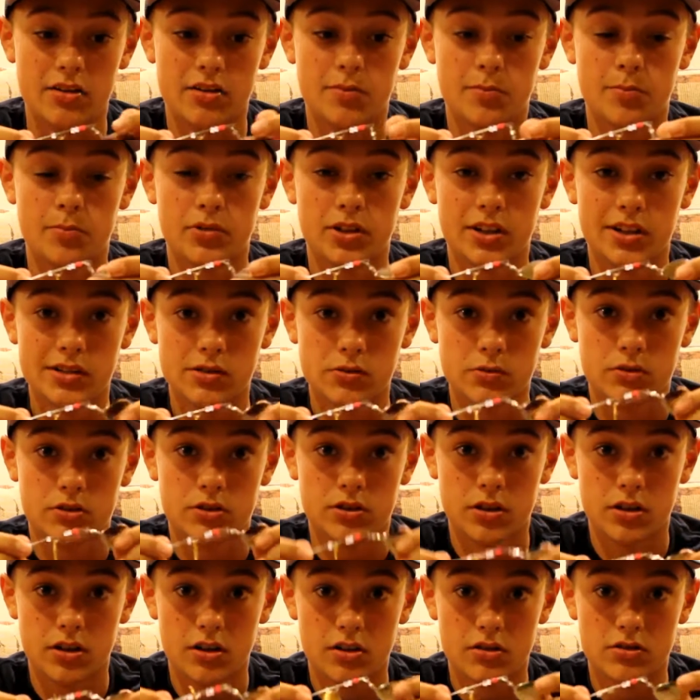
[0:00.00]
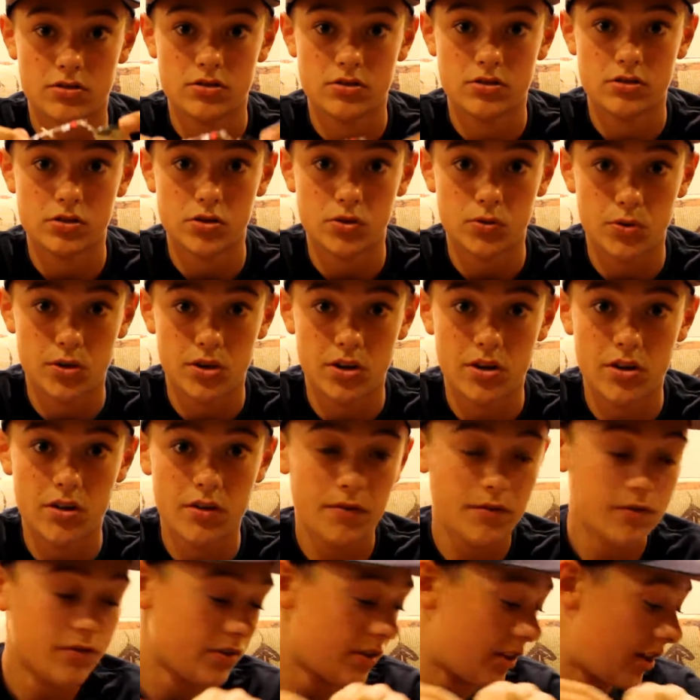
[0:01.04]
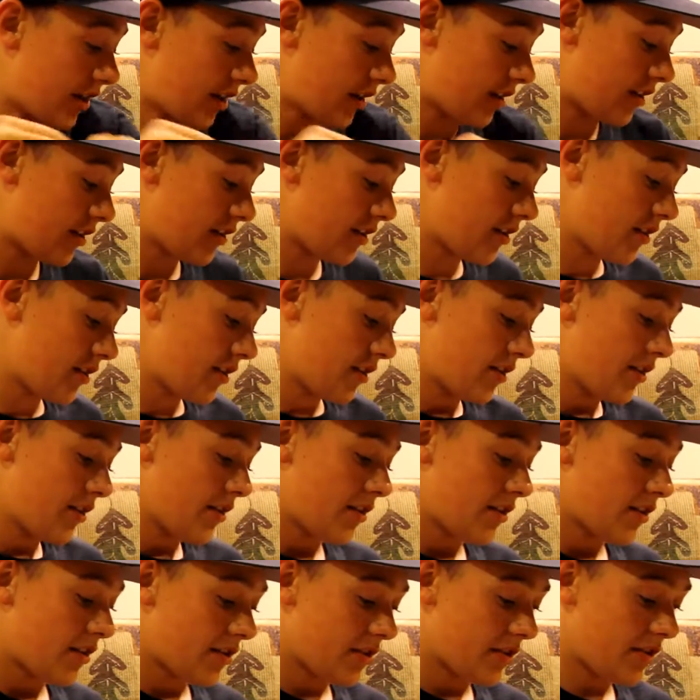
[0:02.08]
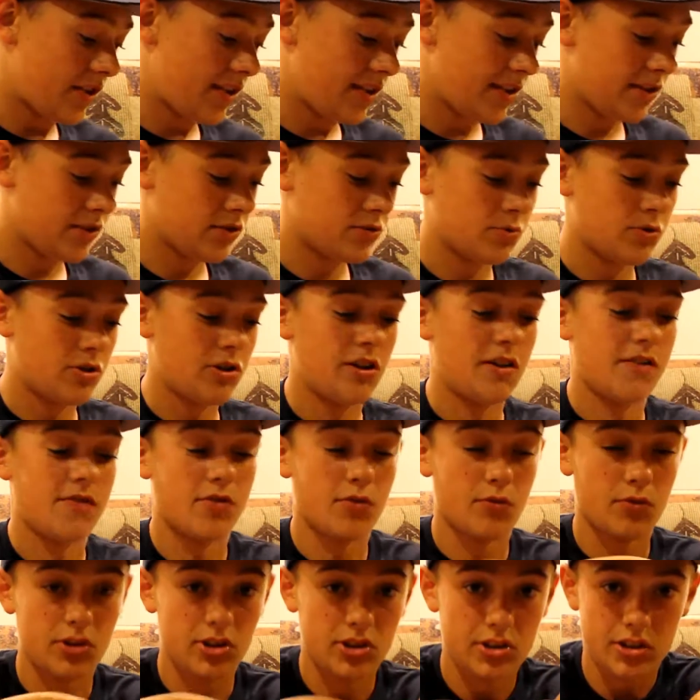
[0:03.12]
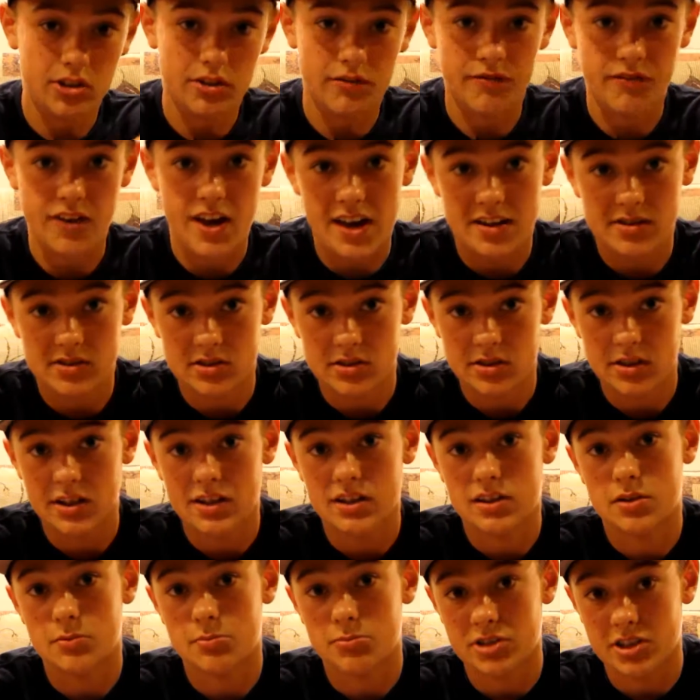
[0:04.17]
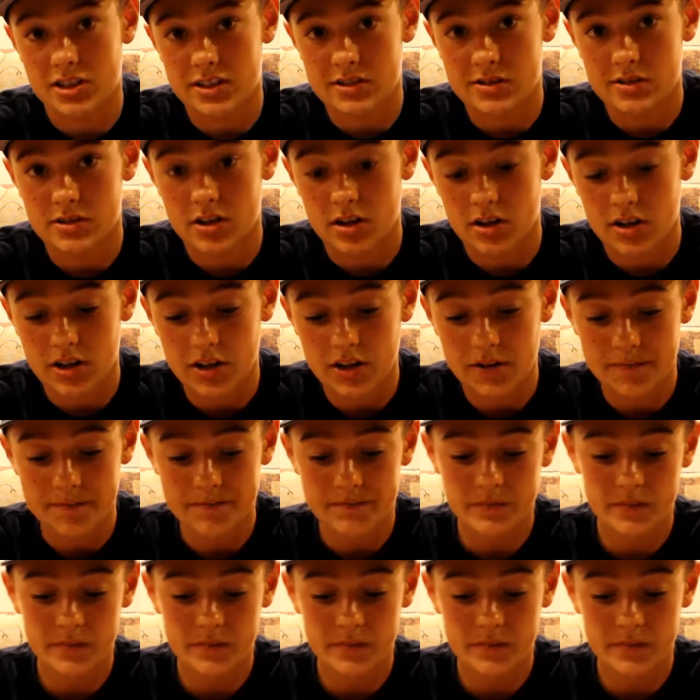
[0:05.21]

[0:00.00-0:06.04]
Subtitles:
the blades will turn sooner than these where you have to reel a little faster to get the blades turning.